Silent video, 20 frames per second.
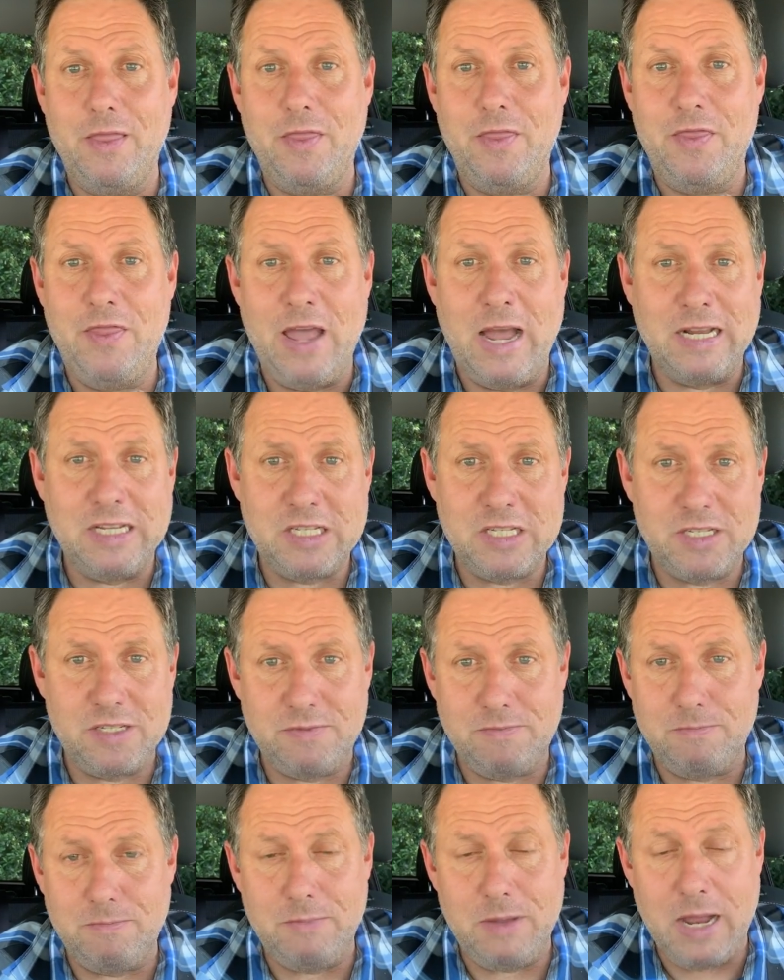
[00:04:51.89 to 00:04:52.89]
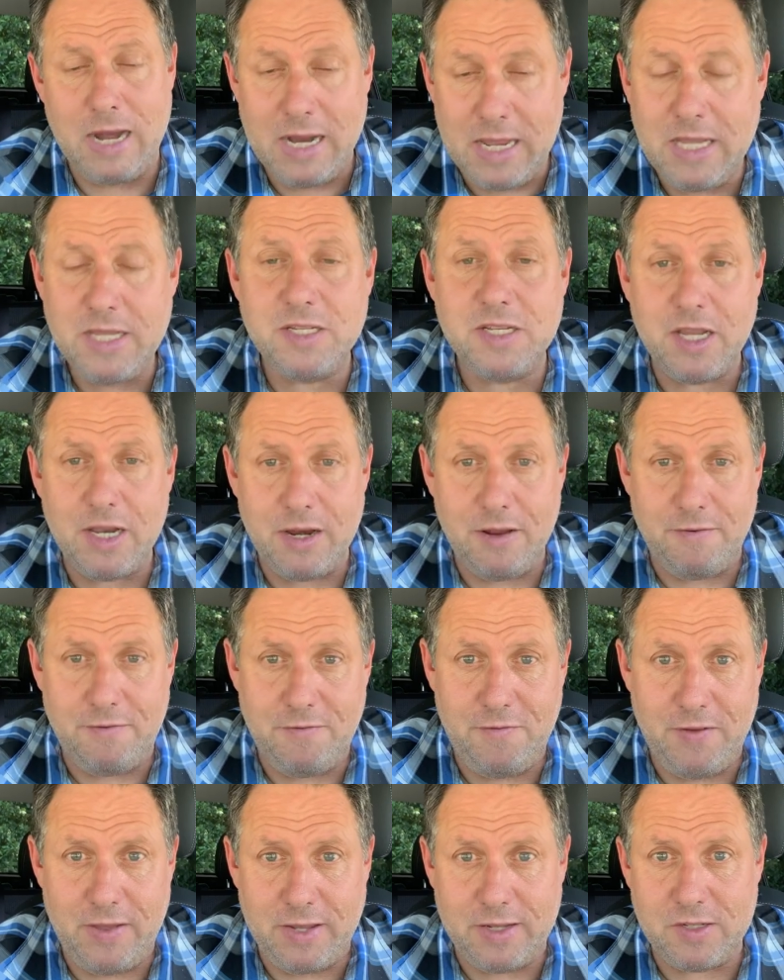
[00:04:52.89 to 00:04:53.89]
that's an easy enough
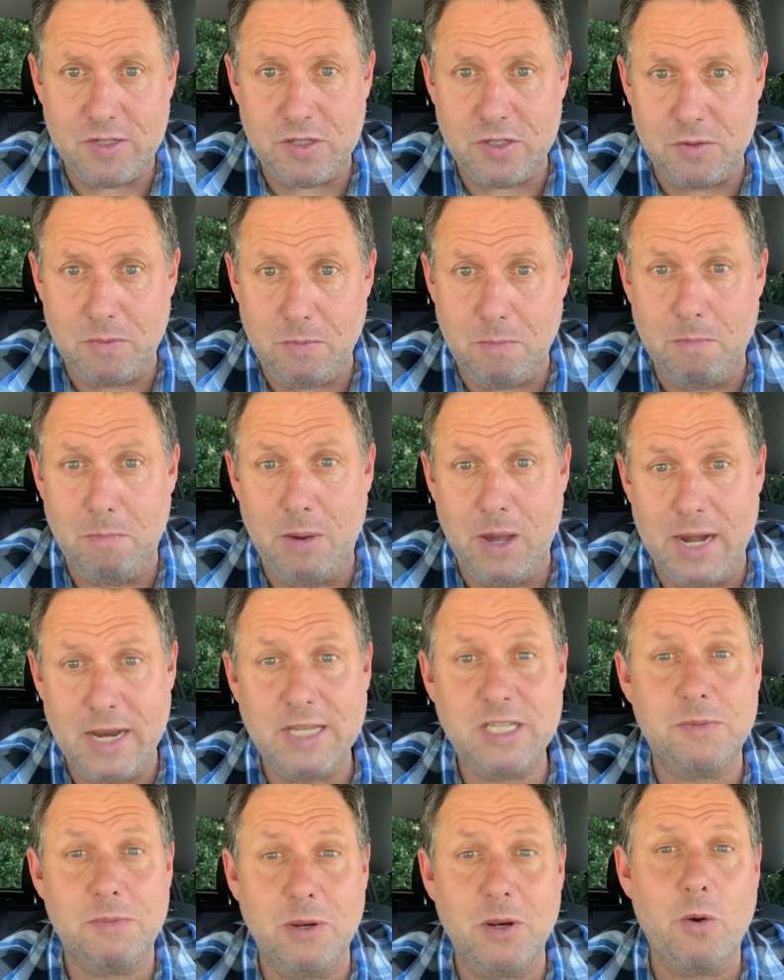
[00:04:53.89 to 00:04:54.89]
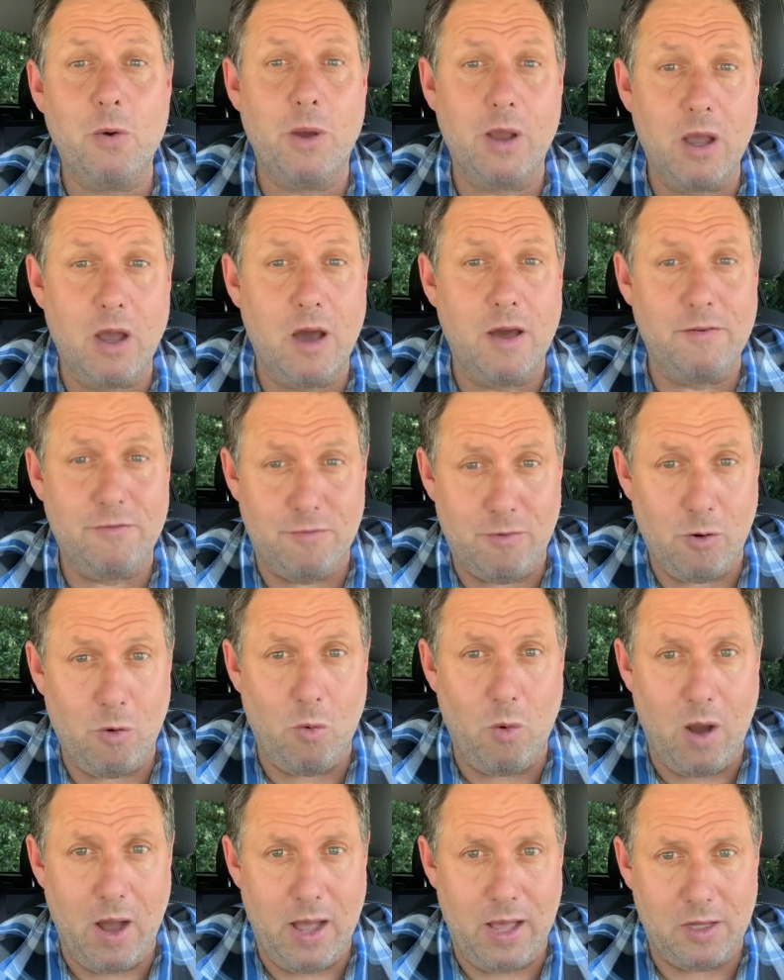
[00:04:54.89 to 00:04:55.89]
fix, but it's been going on for a
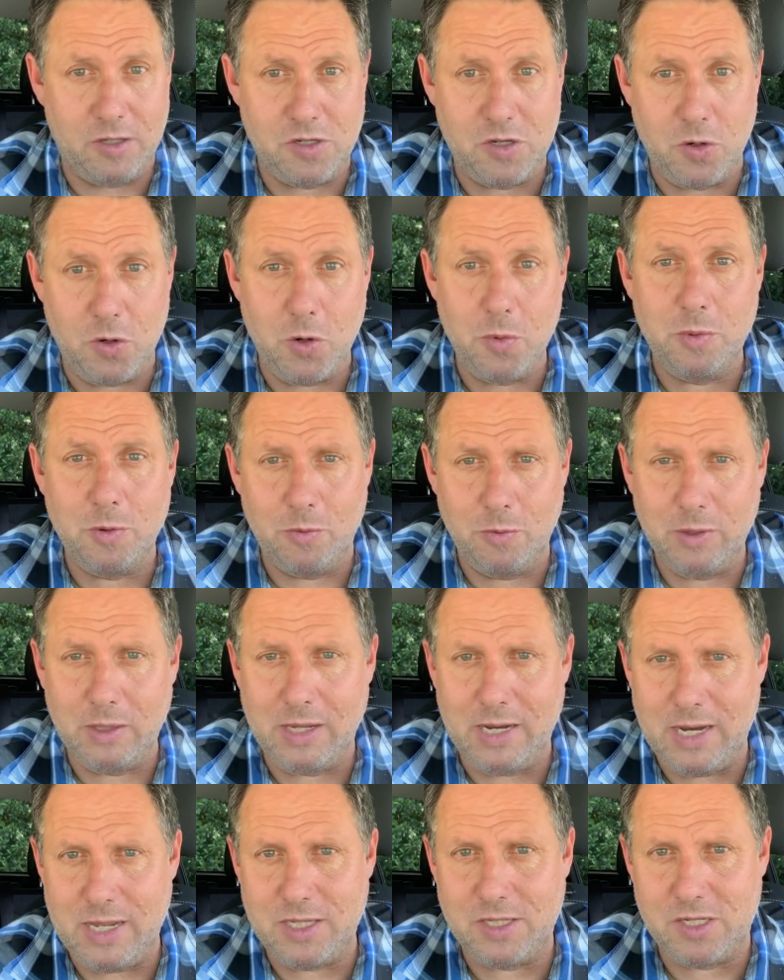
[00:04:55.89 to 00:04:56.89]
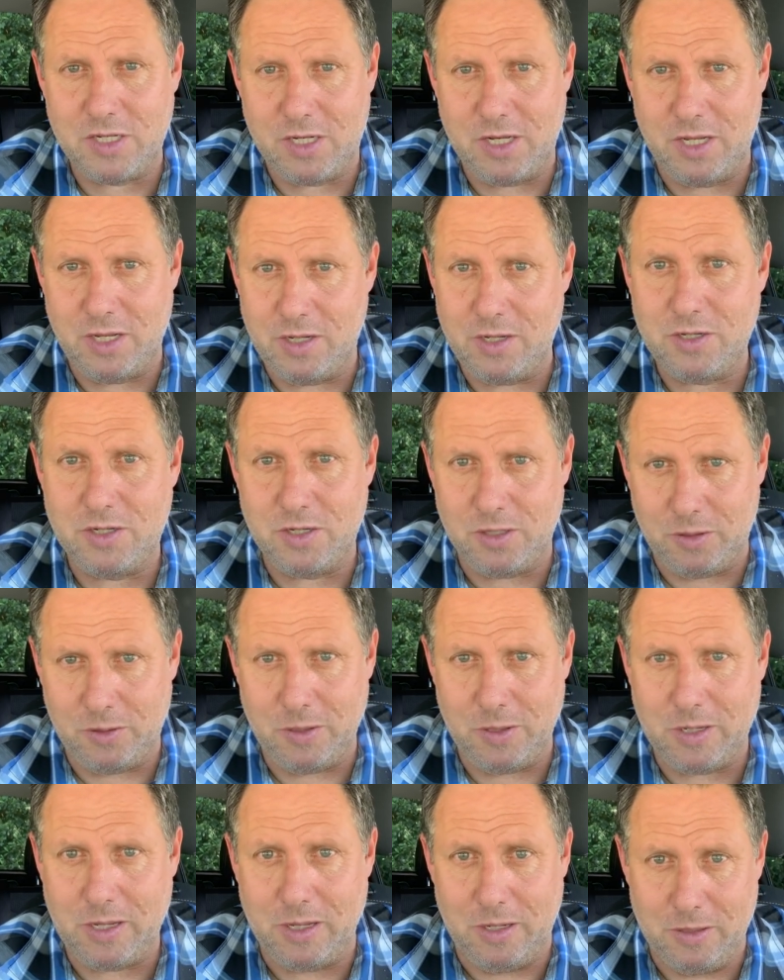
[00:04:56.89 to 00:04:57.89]
while. So Uber really needs to
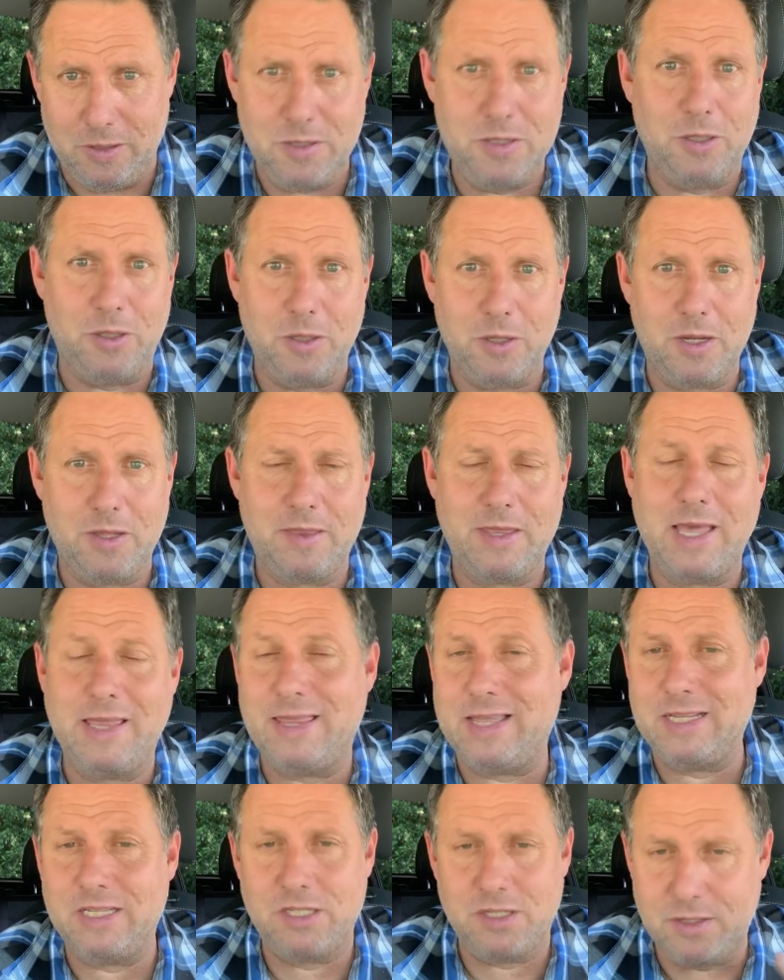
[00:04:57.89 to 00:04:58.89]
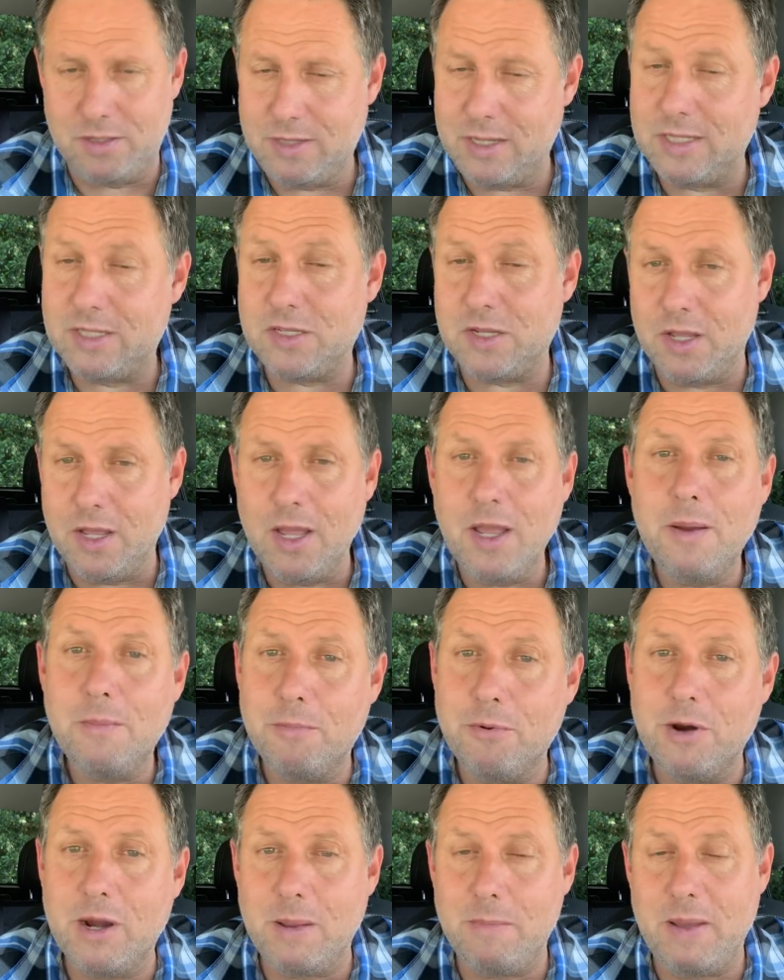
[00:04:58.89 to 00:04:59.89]
look at that. That's
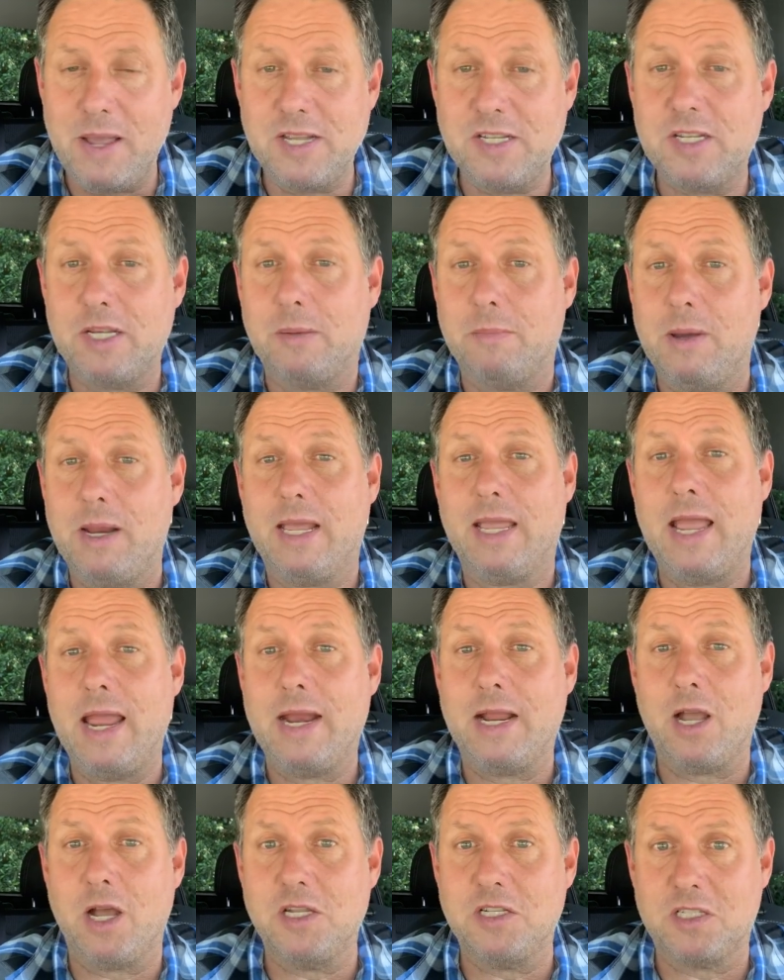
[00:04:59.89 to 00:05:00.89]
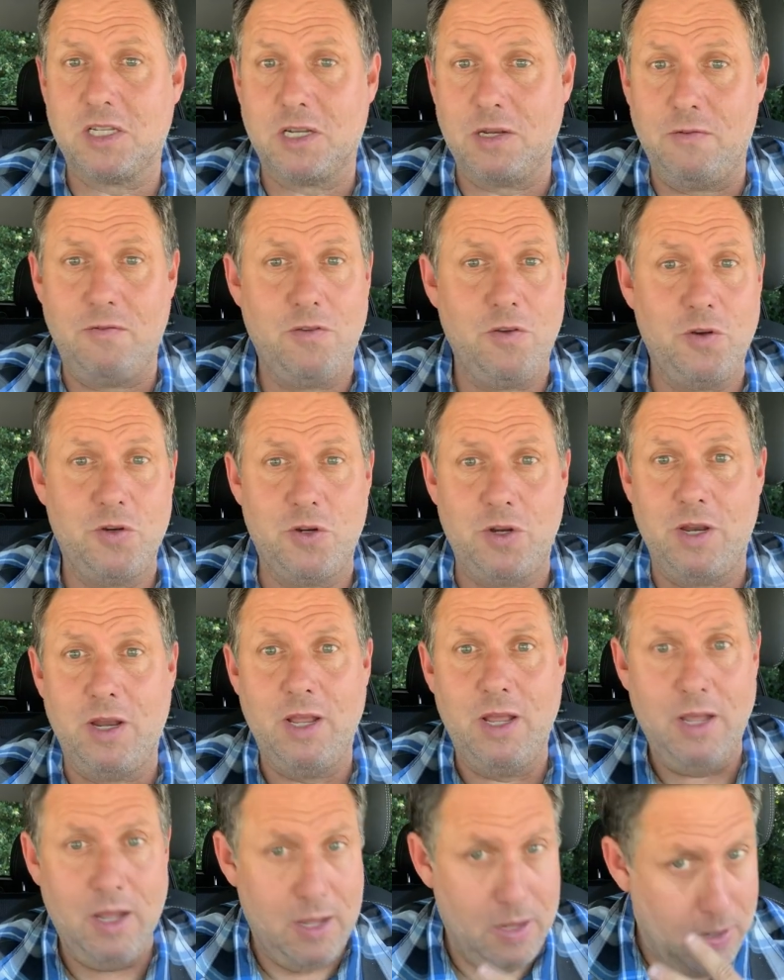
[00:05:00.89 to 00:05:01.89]
pretty basic, but it can cause confusion.
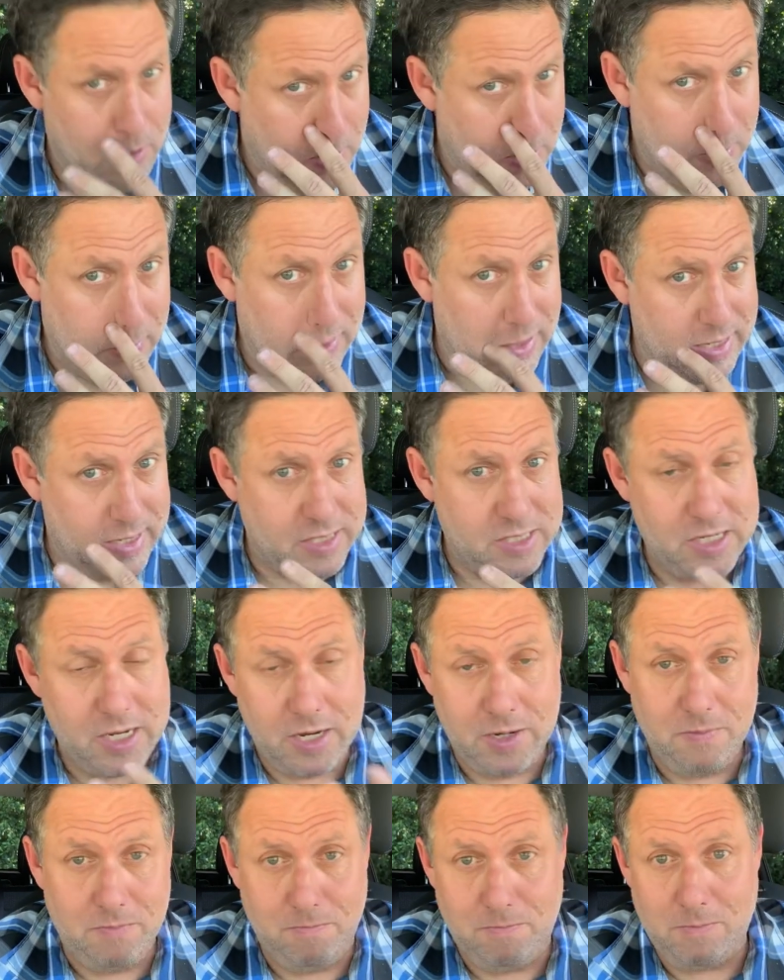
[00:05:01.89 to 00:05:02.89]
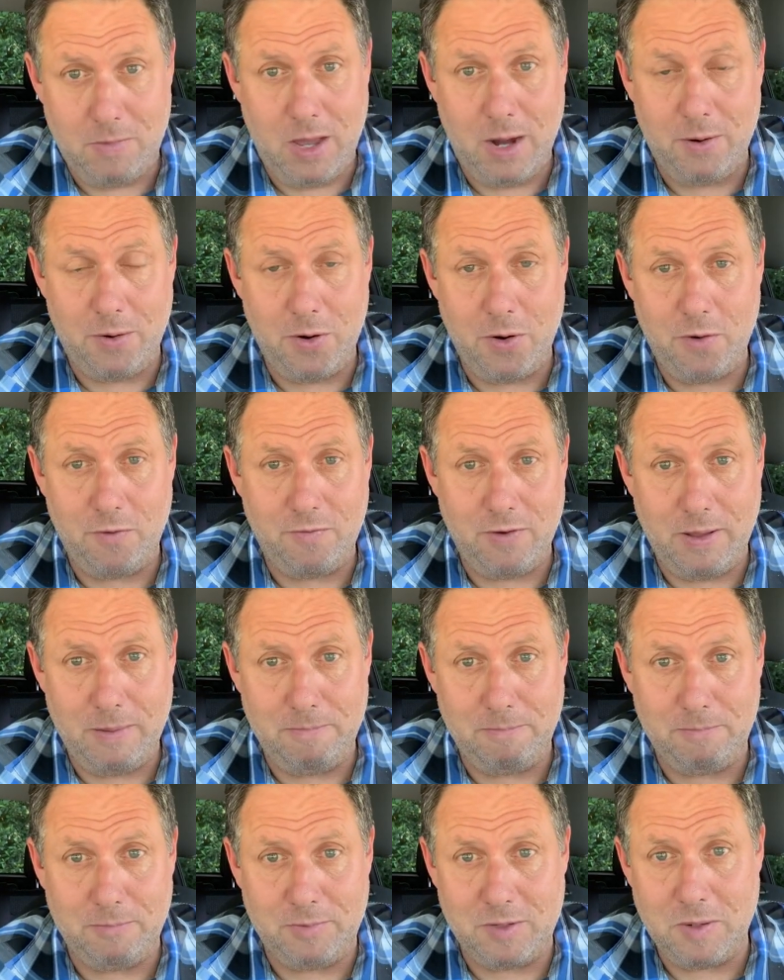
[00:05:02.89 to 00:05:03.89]
Like I said, I don't know if
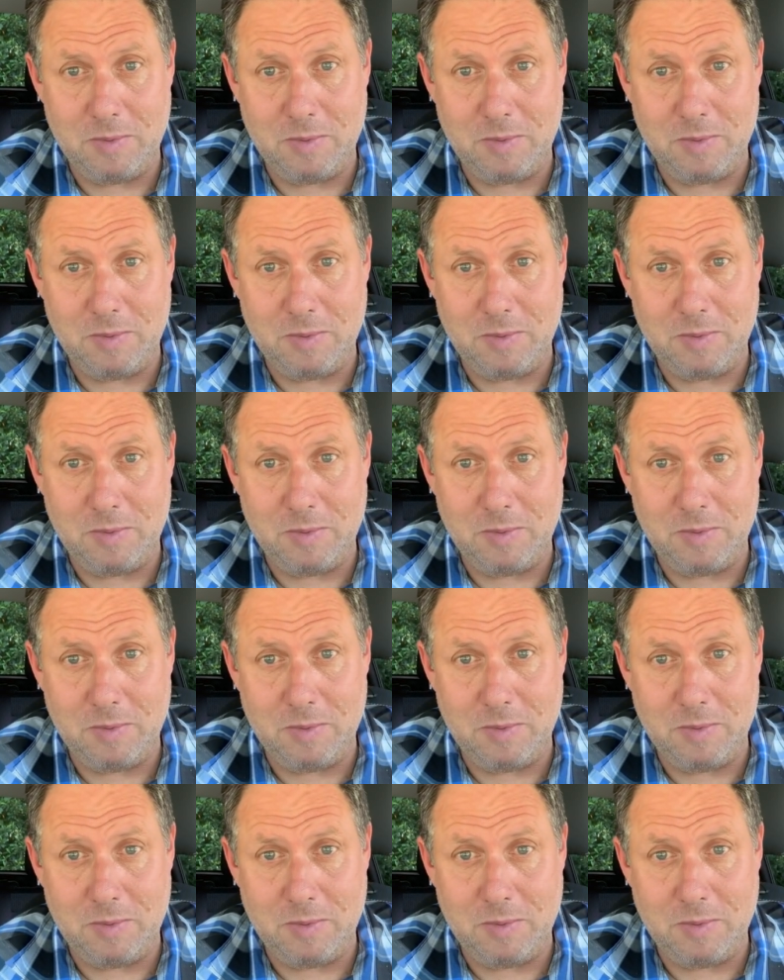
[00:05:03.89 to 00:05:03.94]
I'm